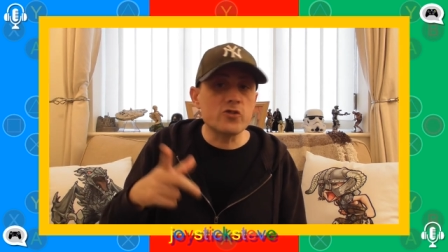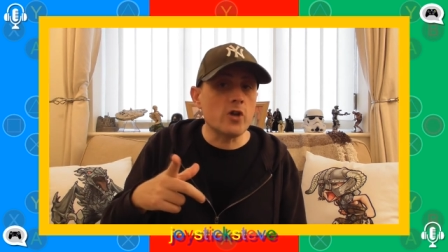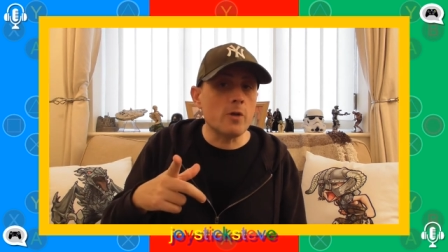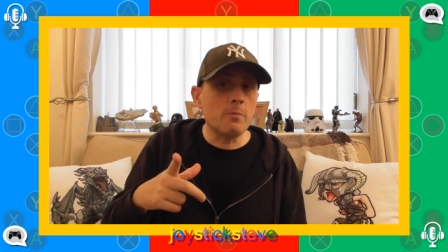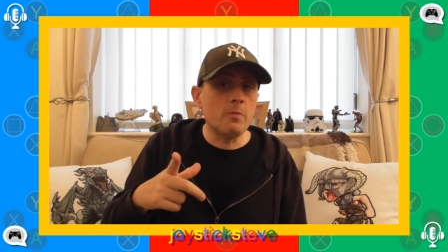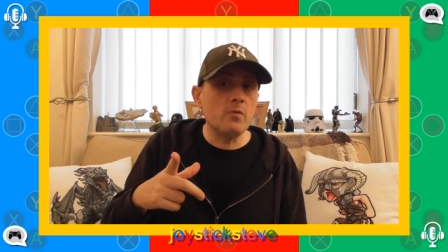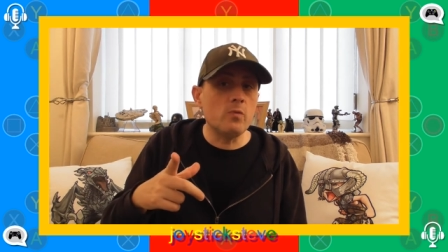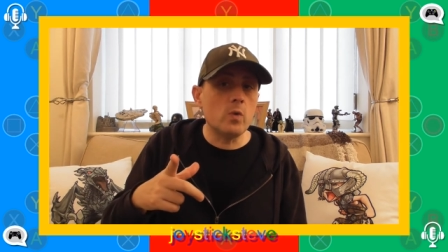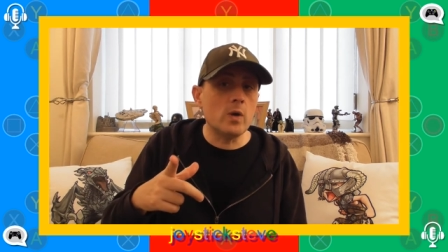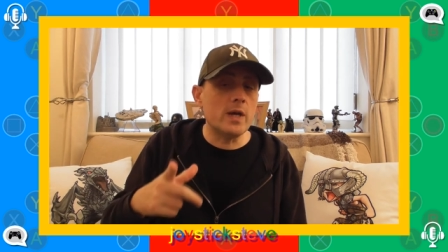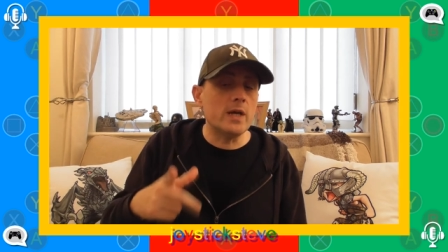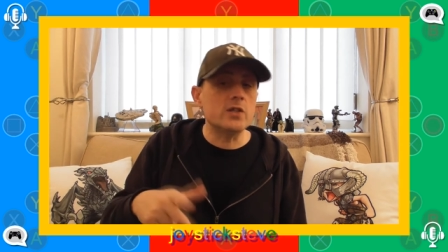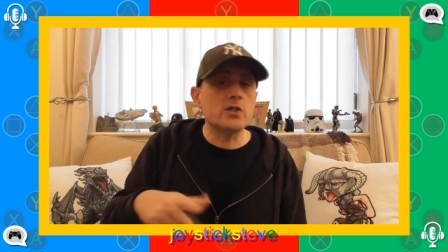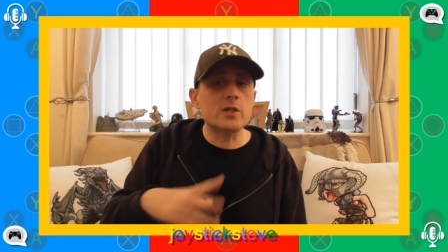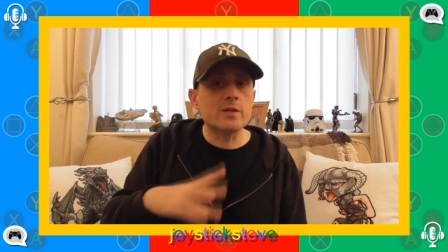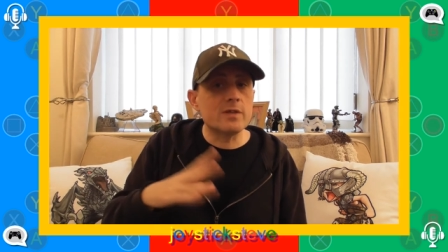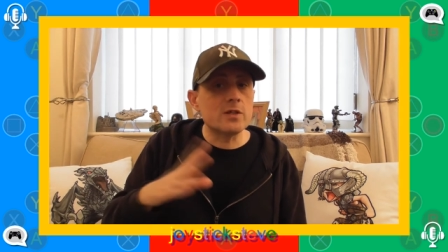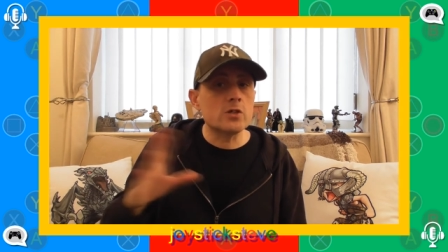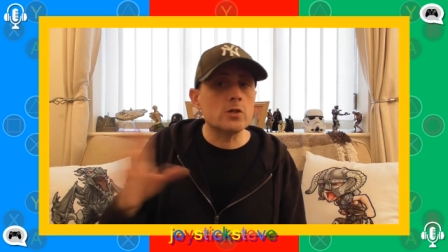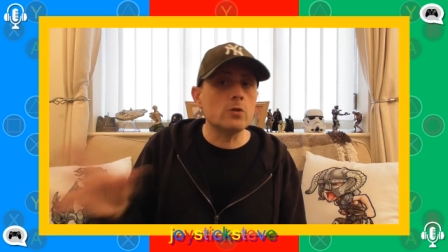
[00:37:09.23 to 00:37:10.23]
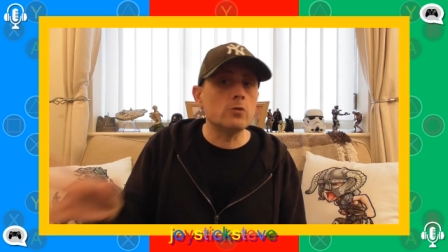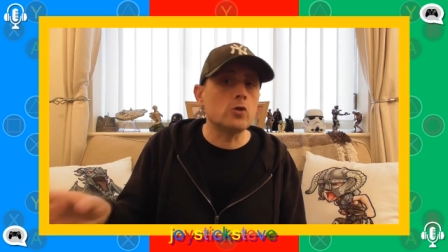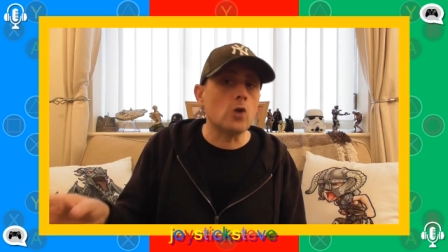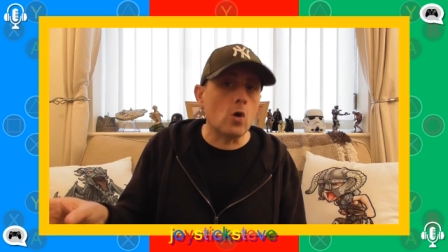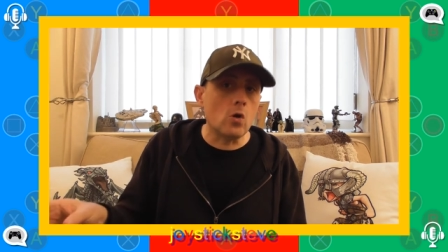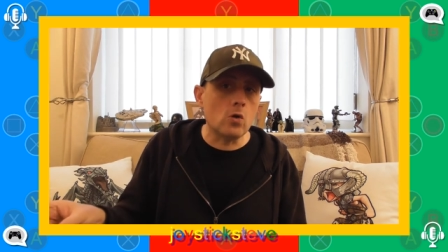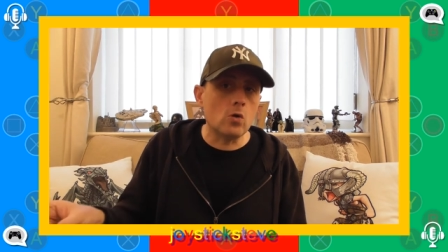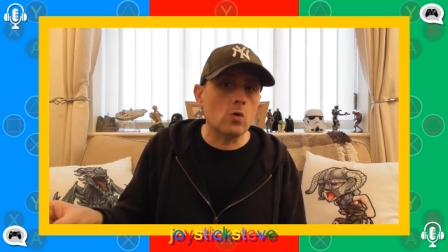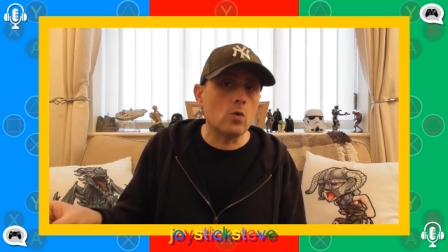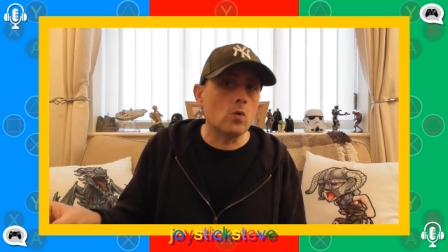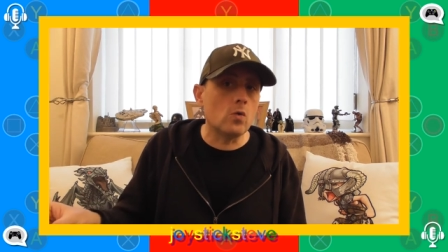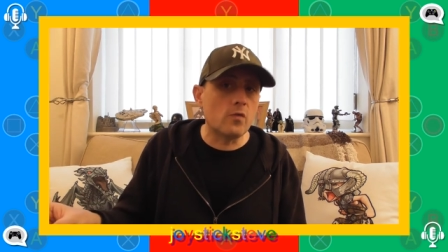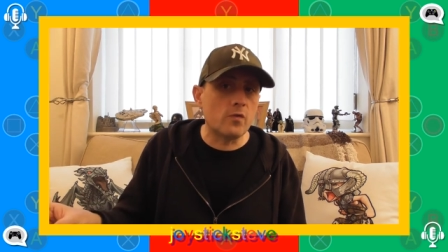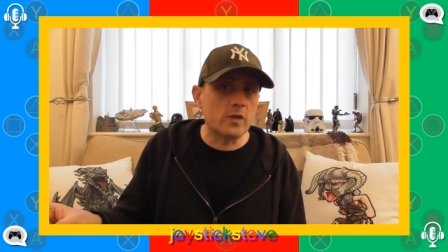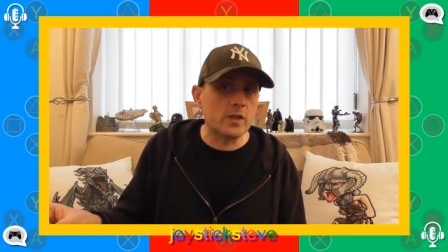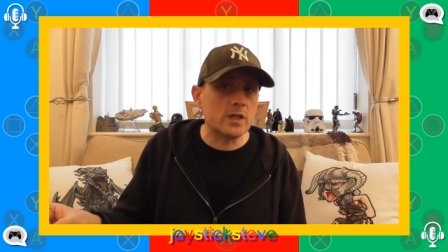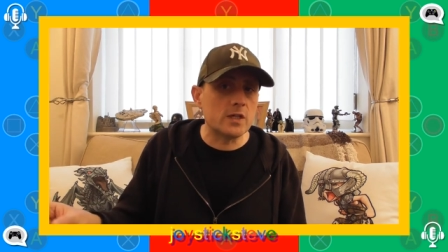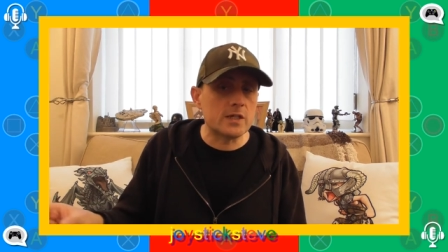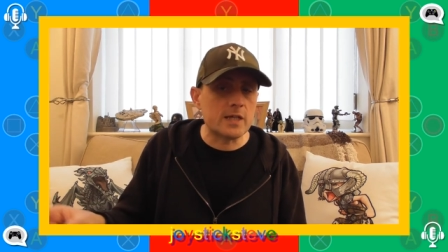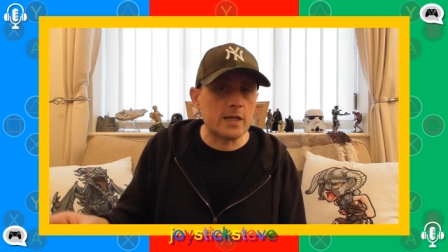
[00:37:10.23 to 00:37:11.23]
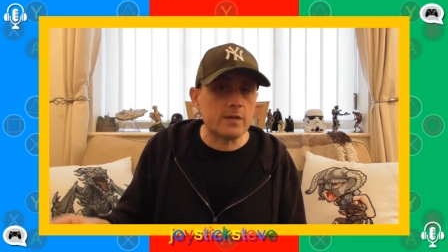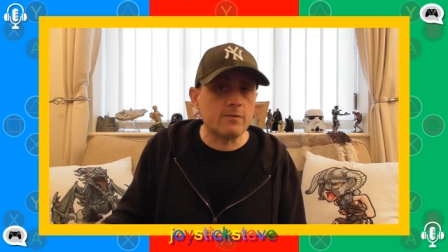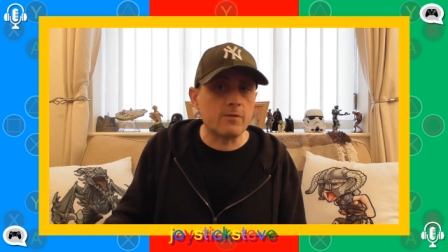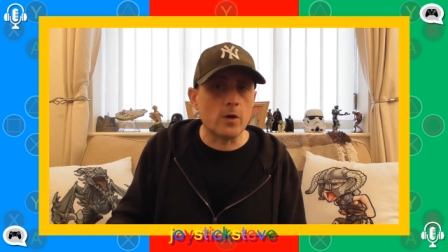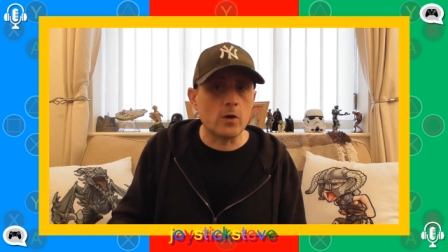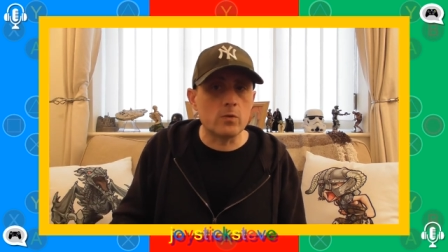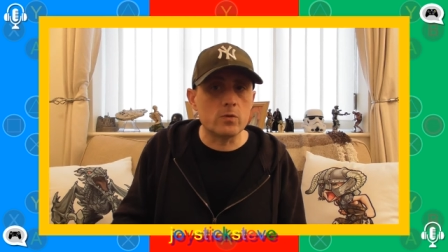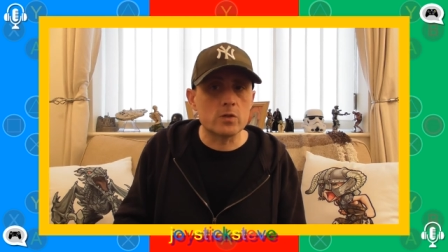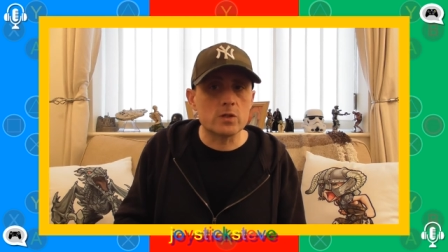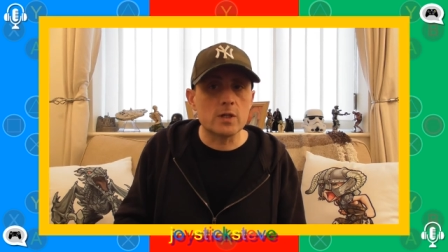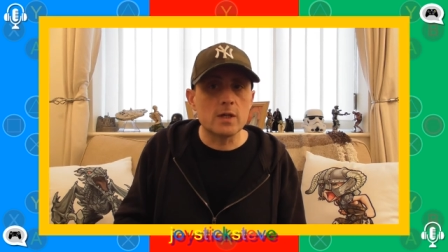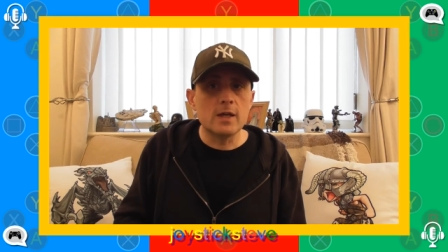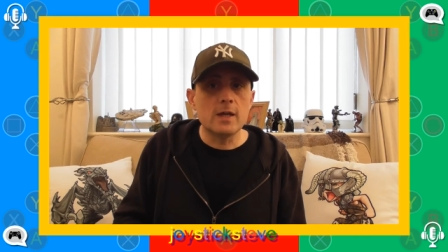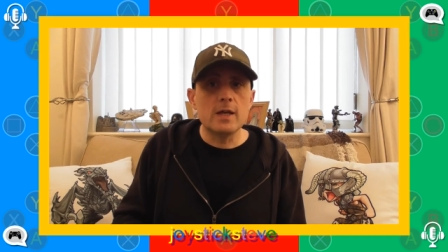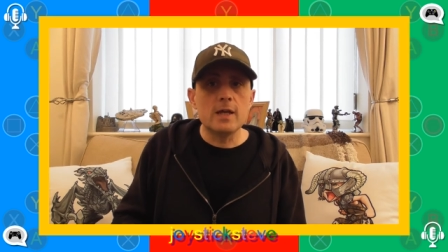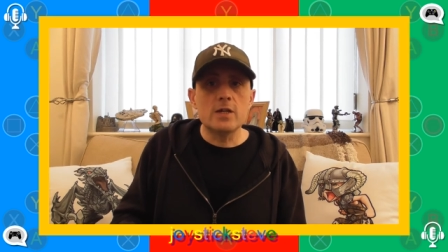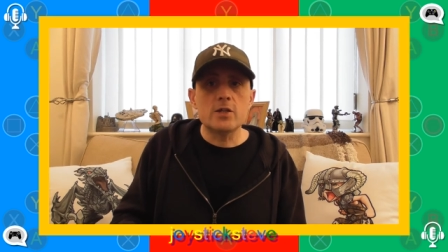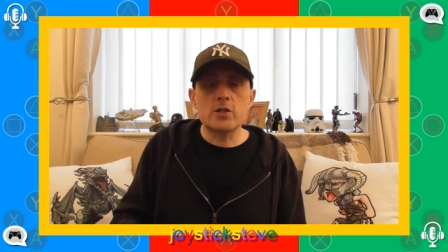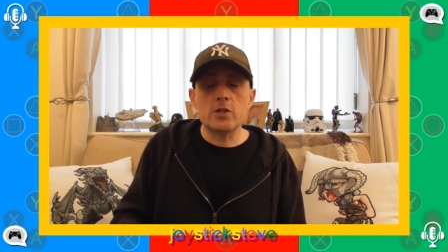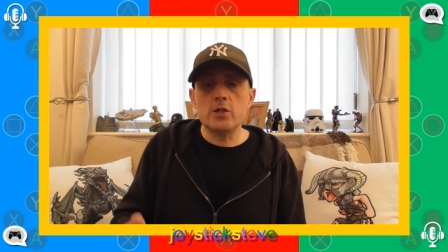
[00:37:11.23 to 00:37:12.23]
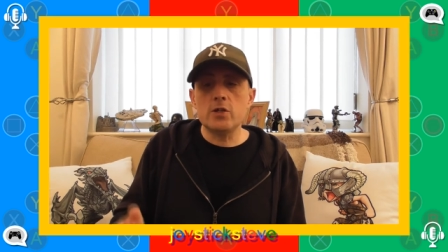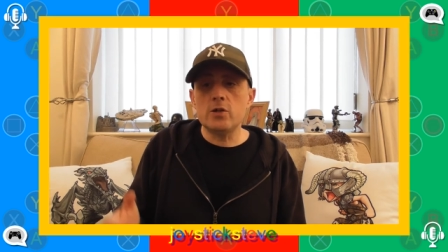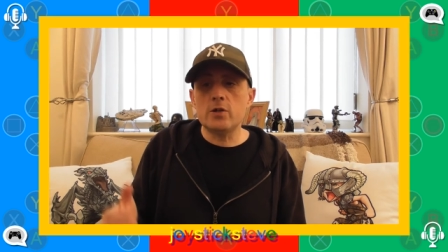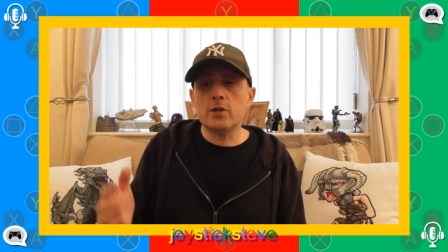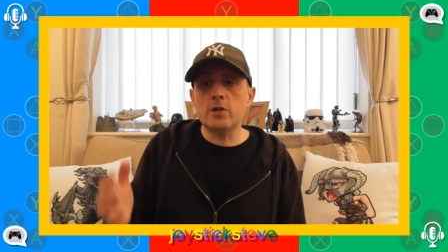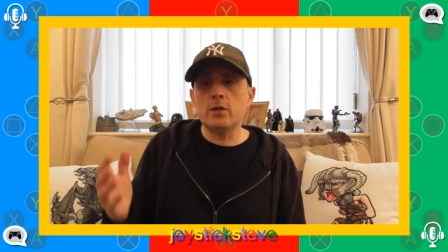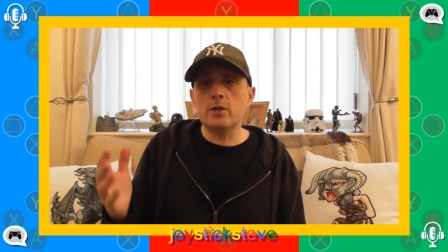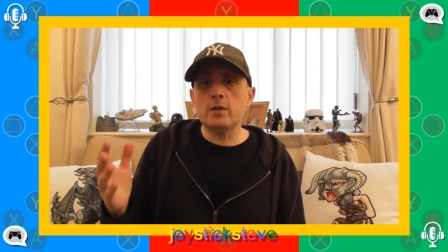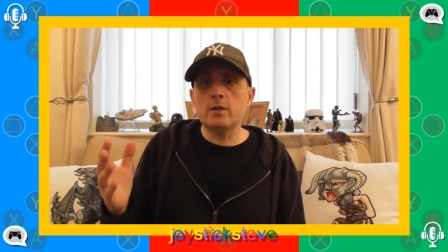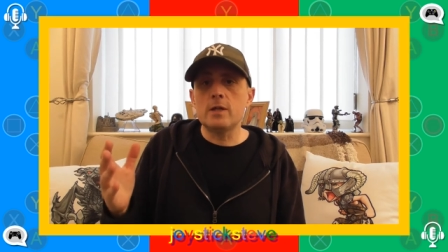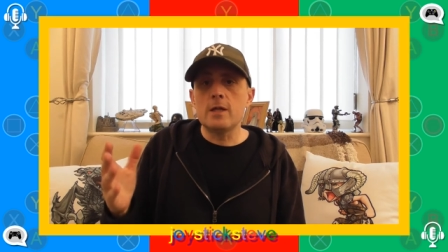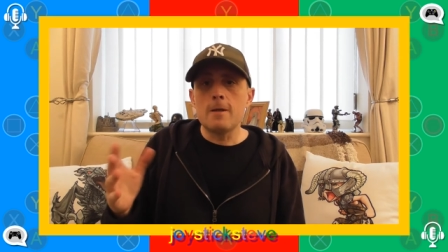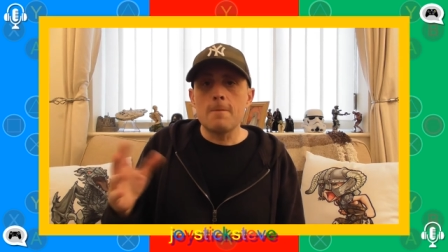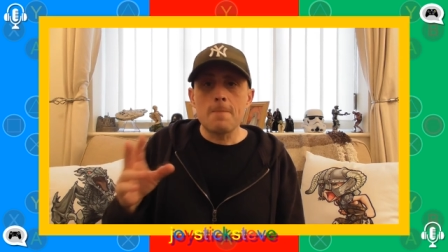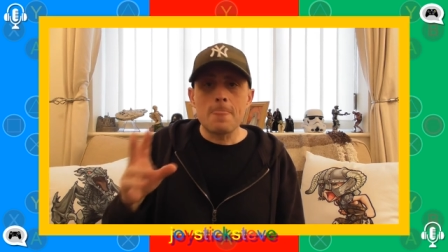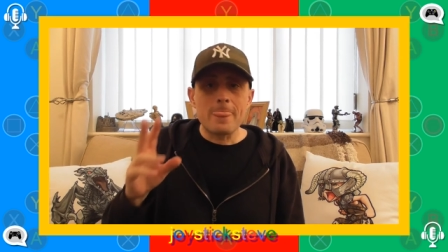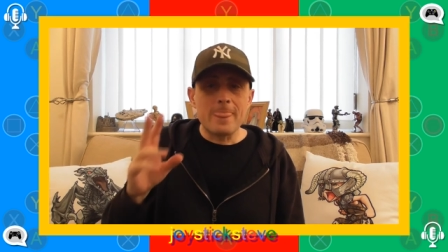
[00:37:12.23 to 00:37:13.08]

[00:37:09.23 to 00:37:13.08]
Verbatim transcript: On top of which, there's no dongle for these headphones, so you can.